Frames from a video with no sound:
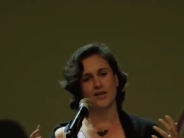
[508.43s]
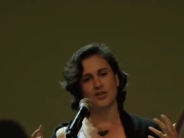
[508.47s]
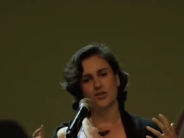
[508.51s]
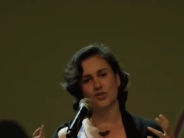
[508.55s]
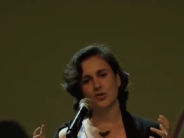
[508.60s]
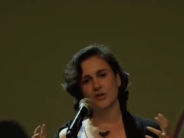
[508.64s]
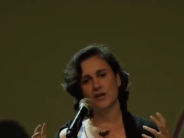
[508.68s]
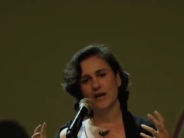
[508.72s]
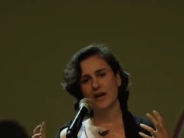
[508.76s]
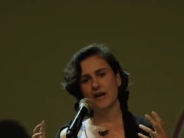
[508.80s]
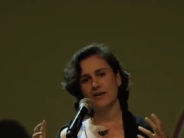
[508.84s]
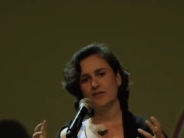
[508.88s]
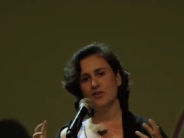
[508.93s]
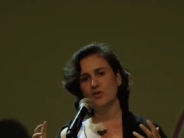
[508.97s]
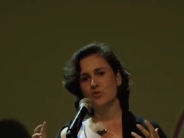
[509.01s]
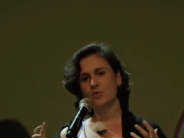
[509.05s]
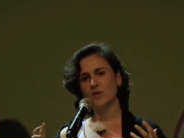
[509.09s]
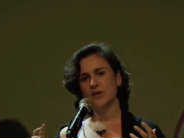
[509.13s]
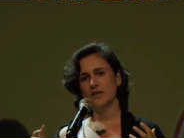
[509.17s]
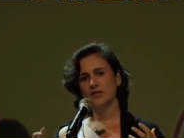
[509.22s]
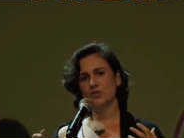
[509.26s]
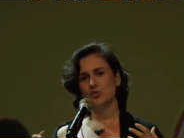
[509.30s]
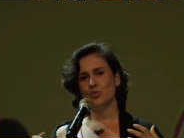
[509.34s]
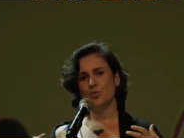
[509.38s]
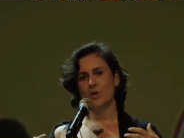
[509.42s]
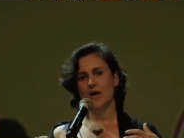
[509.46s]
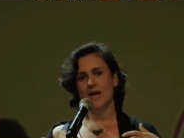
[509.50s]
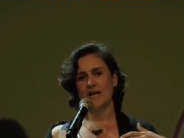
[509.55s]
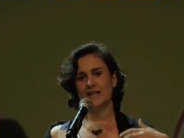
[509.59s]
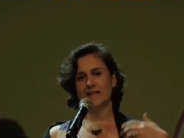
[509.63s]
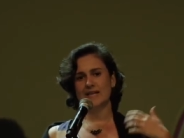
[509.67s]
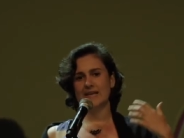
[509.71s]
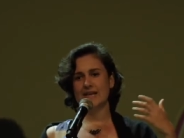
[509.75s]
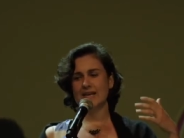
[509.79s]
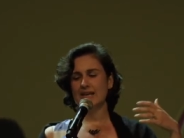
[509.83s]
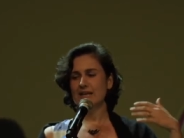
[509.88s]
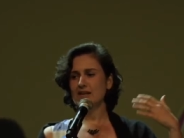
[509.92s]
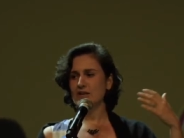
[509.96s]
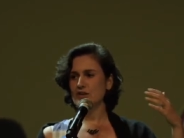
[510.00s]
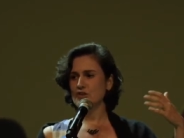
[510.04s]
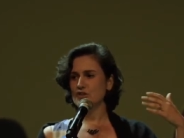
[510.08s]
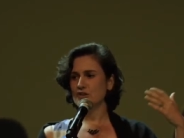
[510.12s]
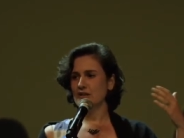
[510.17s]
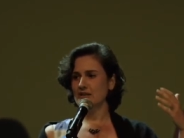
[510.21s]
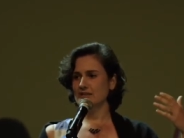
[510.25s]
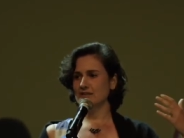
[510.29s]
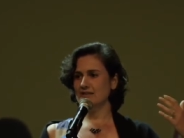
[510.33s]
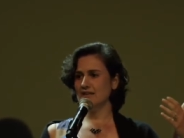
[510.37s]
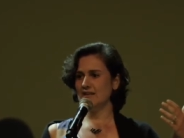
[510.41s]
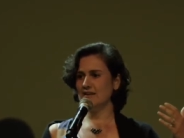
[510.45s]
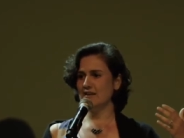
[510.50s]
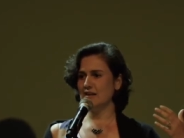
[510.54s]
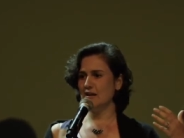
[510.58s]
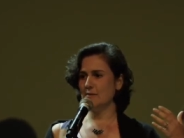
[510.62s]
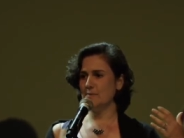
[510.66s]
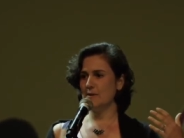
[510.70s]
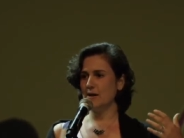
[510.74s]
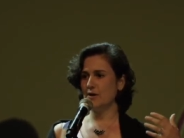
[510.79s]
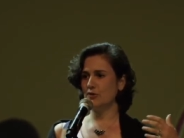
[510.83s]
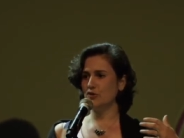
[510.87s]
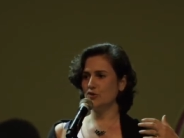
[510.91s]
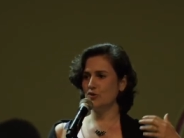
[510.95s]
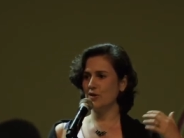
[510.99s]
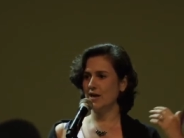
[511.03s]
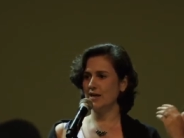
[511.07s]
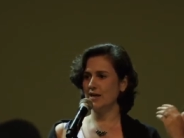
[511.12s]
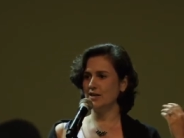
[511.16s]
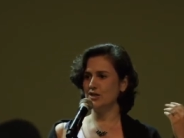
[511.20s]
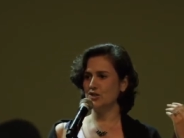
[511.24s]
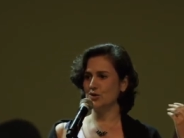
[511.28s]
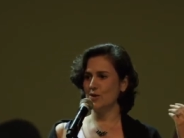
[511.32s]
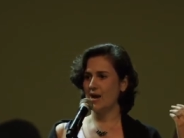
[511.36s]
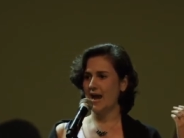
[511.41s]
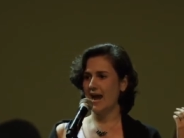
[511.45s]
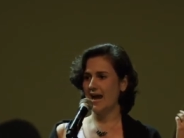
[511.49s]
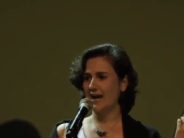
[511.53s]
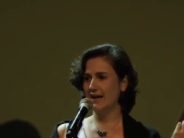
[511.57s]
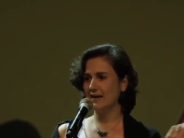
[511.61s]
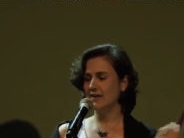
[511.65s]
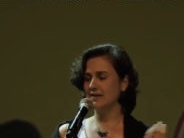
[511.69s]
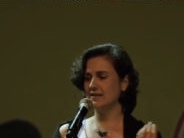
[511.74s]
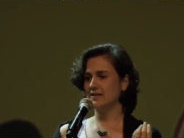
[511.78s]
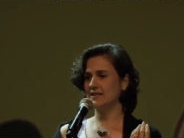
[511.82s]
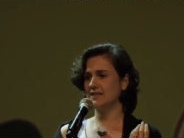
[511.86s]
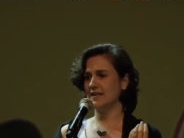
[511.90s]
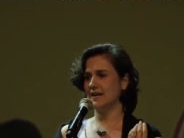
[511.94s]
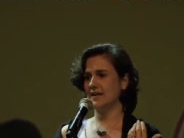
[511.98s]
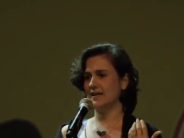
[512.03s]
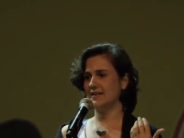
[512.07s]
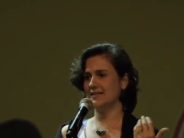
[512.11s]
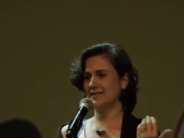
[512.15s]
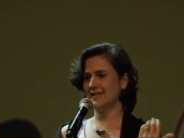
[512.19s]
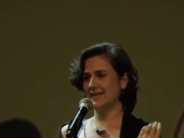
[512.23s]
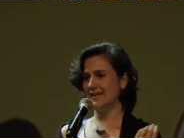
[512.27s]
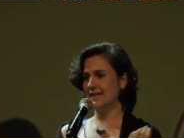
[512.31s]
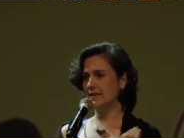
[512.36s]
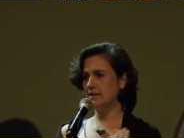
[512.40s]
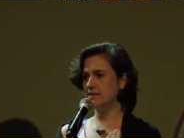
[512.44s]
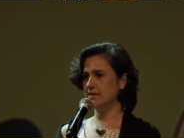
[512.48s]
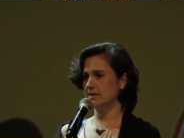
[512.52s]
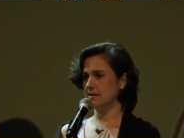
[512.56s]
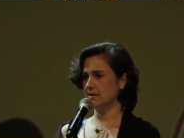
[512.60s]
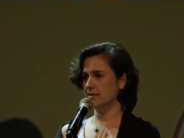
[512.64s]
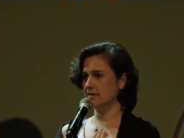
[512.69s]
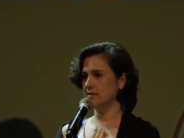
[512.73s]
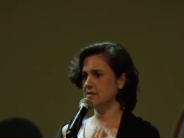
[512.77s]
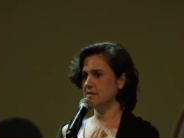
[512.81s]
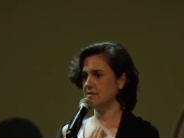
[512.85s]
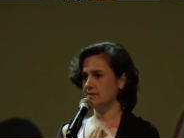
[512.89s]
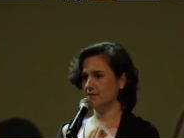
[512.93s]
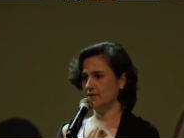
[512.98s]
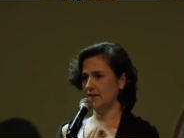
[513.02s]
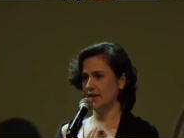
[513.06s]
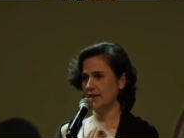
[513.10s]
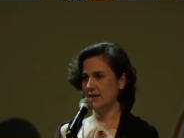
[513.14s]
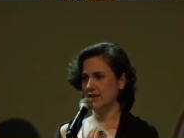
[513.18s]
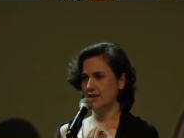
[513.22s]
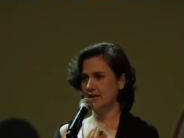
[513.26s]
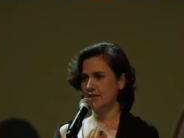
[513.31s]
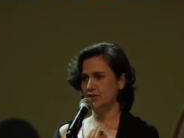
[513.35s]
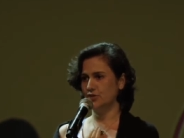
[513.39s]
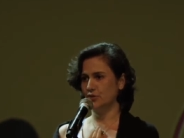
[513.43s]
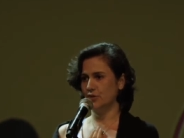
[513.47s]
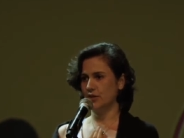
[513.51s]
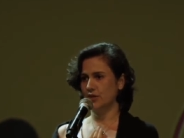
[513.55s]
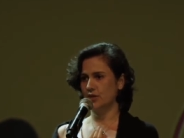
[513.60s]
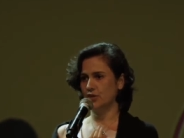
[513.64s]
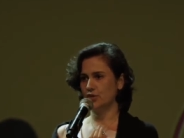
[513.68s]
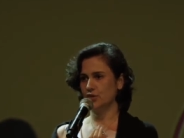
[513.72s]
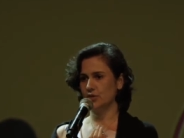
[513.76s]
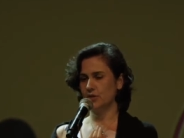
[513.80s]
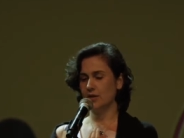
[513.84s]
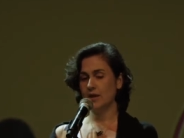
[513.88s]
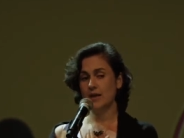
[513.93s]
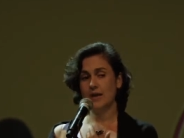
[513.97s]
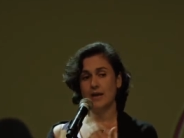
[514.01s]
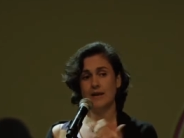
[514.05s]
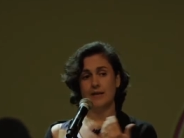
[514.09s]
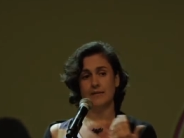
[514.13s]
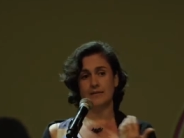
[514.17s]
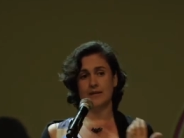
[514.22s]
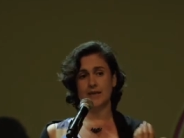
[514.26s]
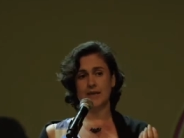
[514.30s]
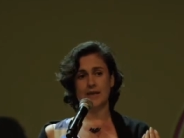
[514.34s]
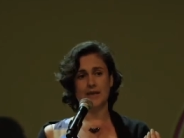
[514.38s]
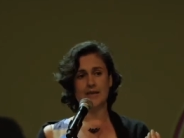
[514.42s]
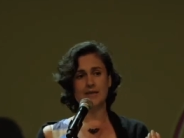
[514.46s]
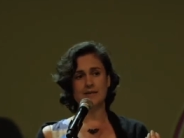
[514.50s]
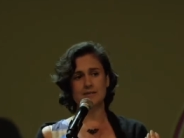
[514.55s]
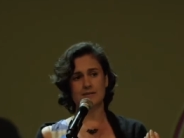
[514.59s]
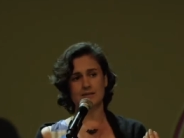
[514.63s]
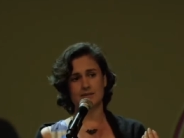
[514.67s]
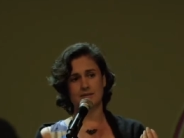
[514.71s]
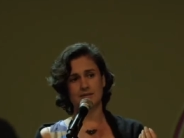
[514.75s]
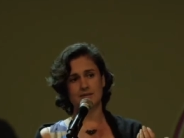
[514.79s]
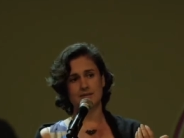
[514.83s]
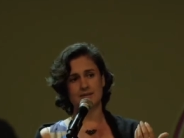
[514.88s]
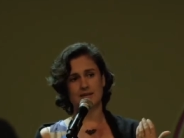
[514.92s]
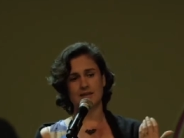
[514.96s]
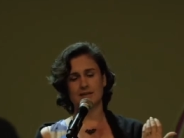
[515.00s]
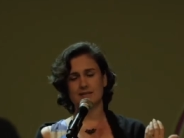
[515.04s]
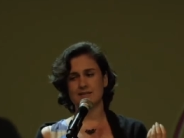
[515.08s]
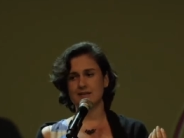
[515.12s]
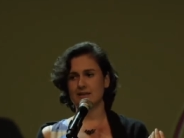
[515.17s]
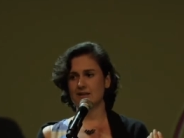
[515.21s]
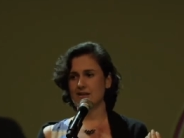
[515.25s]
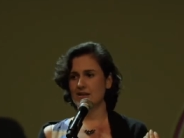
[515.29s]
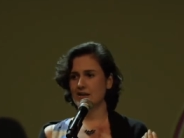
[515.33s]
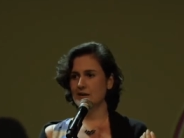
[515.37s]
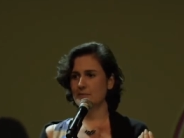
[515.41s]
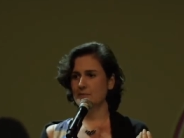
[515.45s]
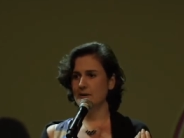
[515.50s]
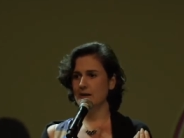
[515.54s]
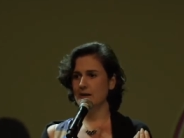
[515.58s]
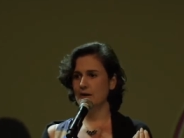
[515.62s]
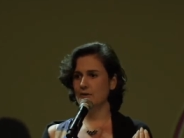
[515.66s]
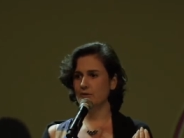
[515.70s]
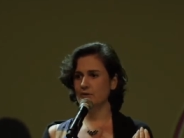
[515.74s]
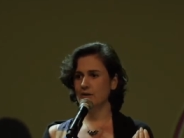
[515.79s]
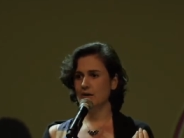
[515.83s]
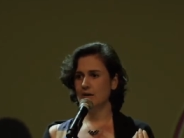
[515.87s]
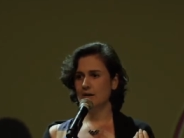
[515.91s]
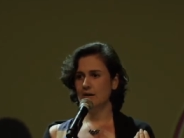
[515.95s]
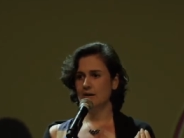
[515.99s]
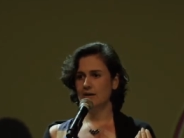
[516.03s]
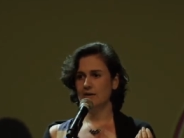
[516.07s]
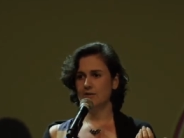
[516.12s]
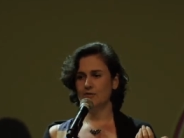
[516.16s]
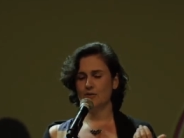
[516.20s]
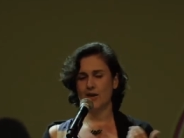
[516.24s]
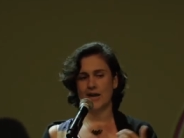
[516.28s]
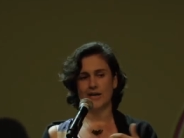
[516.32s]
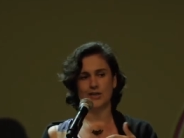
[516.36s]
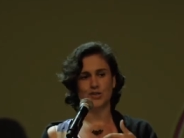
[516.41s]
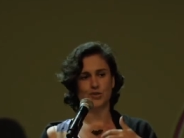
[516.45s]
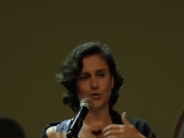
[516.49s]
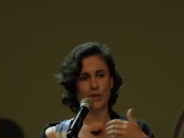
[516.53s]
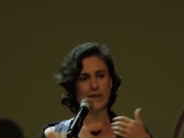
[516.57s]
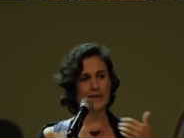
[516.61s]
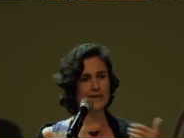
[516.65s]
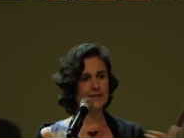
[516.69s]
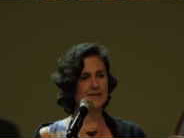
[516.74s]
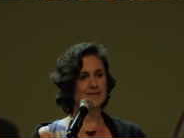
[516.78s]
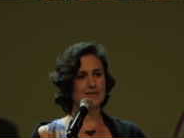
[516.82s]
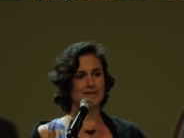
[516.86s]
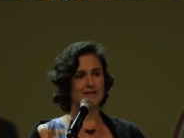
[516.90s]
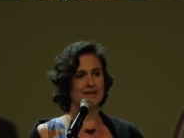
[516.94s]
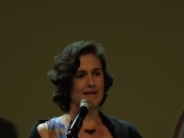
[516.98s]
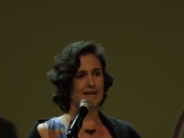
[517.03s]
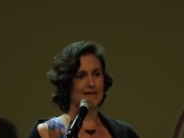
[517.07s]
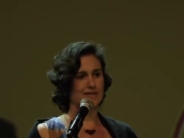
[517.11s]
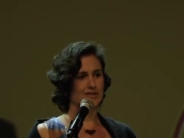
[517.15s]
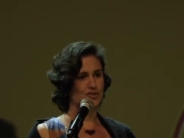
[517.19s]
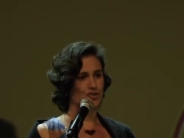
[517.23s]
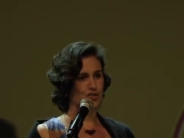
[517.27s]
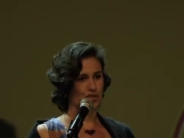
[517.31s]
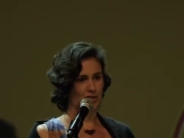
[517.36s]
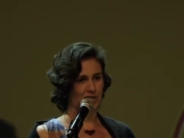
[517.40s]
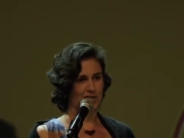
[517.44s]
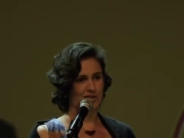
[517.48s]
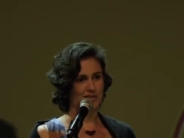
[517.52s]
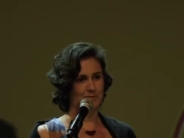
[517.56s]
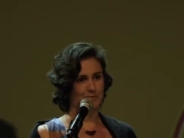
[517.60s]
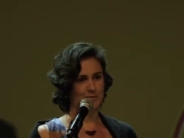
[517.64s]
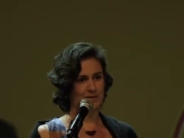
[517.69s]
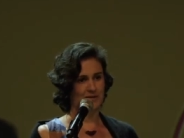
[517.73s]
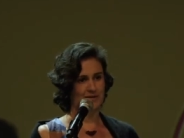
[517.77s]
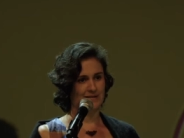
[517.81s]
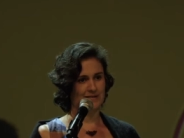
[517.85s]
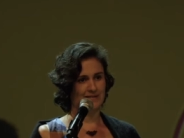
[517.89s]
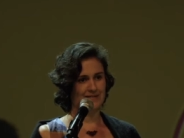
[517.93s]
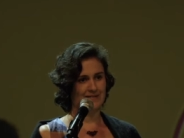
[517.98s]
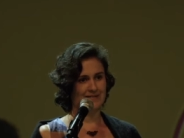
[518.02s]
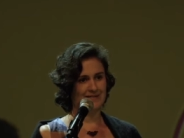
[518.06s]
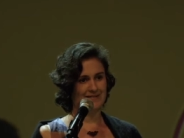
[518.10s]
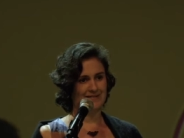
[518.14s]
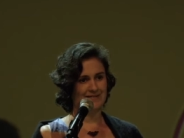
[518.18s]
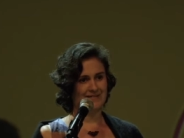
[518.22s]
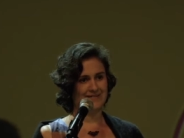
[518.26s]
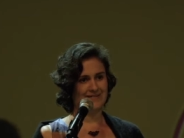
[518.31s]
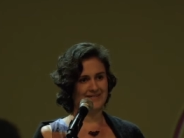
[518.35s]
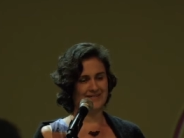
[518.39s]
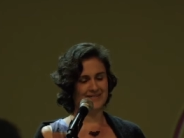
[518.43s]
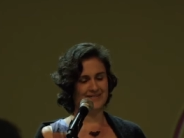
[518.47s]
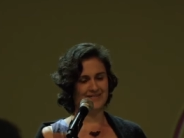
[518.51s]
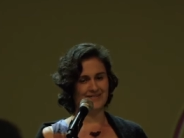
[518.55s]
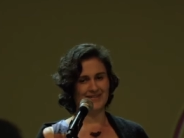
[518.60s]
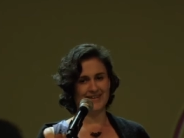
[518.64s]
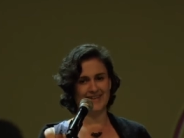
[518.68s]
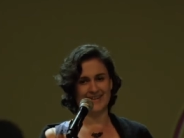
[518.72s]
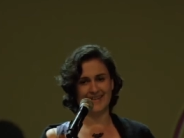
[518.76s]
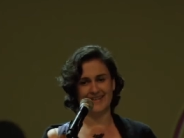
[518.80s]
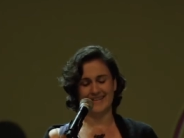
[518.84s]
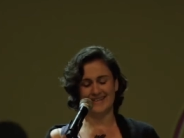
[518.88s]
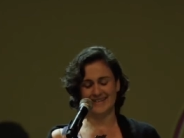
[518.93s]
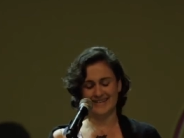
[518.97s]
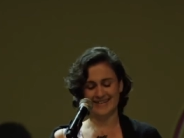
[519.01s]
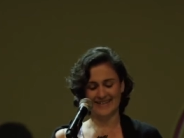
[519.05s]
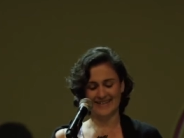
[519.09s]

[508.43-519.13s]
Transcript: So in other words, while the English are setting about trying to Anglicize Indians via education, the Indians are setting about trying to Indianize Shakespeare, right?